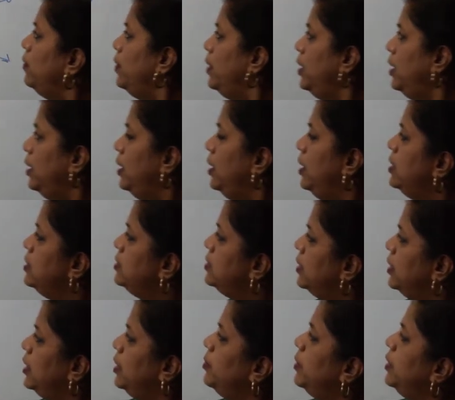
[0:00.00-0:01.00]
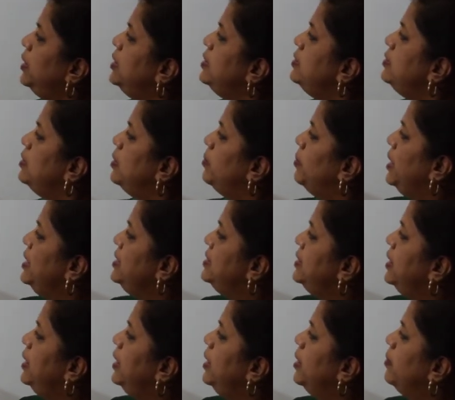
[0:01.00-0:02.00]
one is nothing but this is the
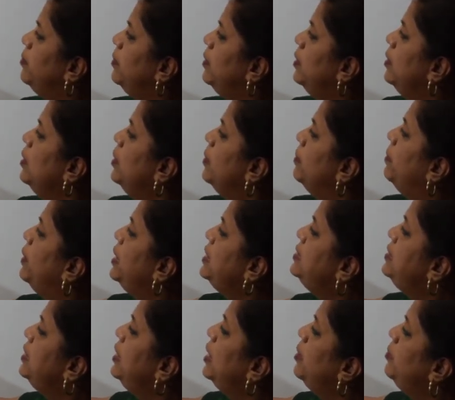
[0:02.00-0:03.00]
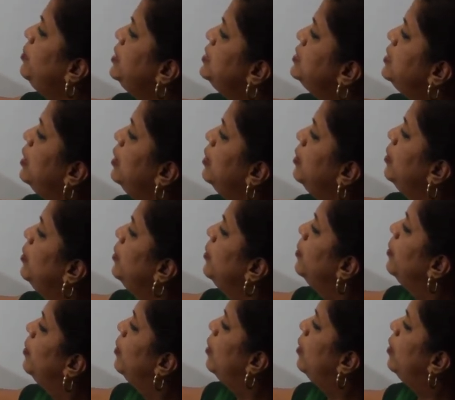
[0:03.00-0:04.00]
mycelium. Mycelium is the
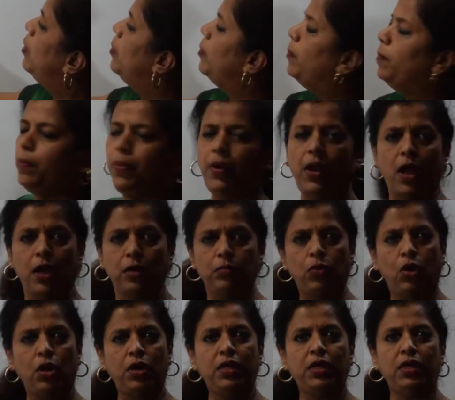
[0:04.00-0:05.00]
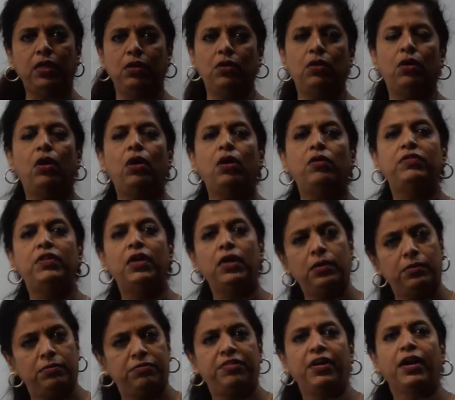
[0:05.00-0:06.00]
plant body of the
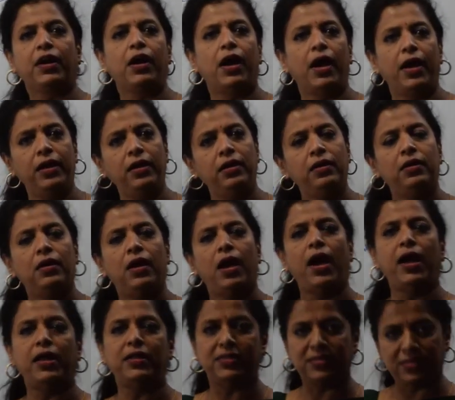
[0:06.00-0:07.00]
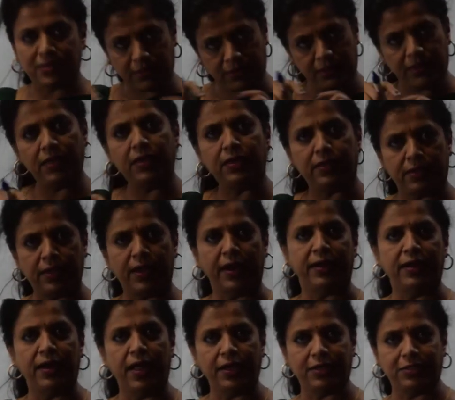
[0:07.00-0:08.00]
fungi, and this is a thin
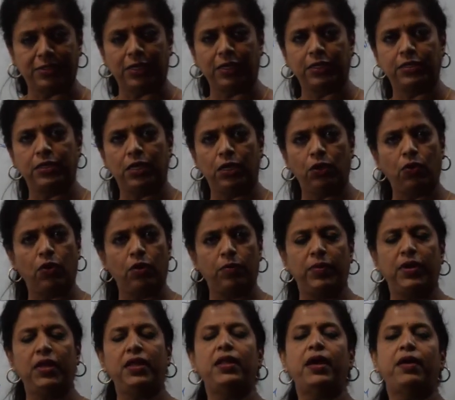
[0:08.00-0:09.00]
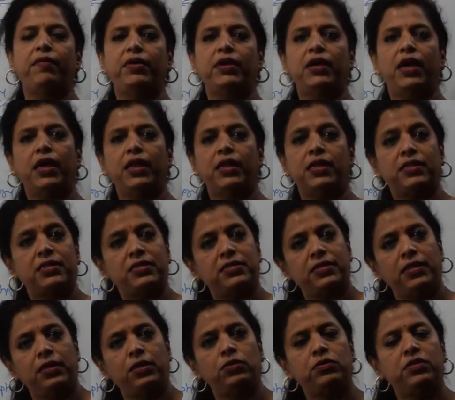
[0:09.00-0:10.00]
thread-like structure, normally having either the
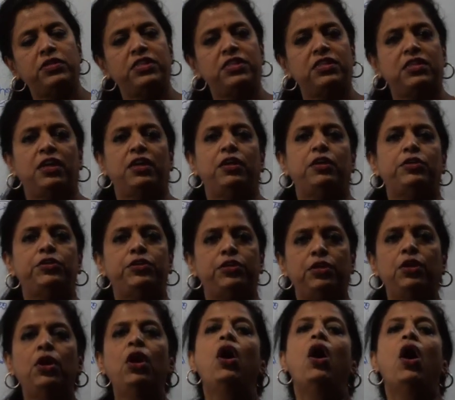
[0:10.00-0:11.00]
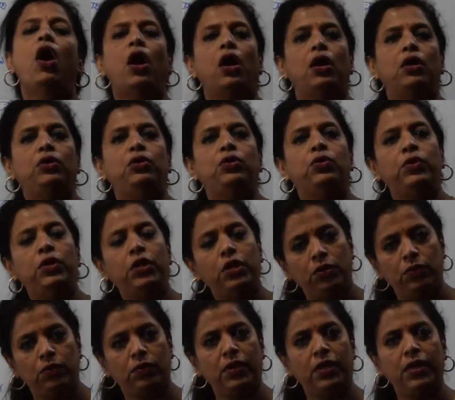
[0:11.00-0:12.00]
sinuosity condition or
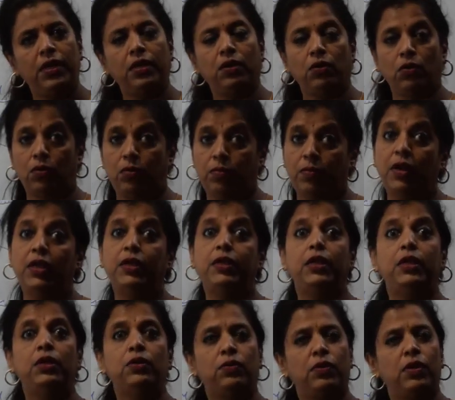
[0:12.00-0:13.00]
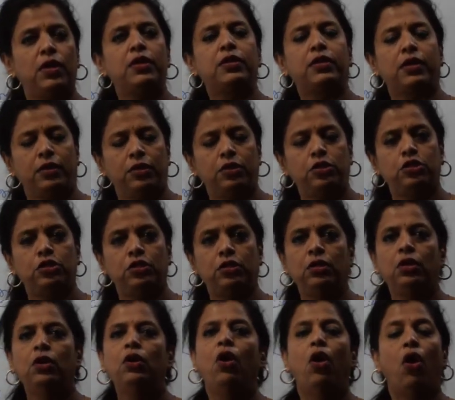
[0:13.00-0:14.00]
uninucleate or multinucleate condition.
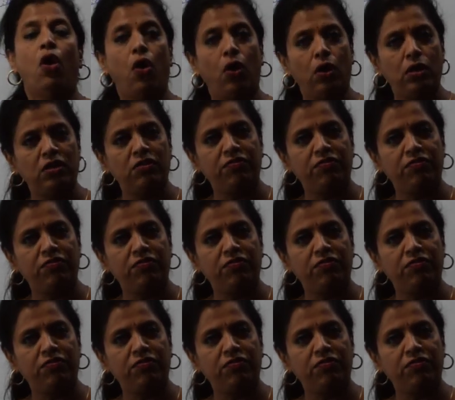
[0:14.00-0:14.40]
All the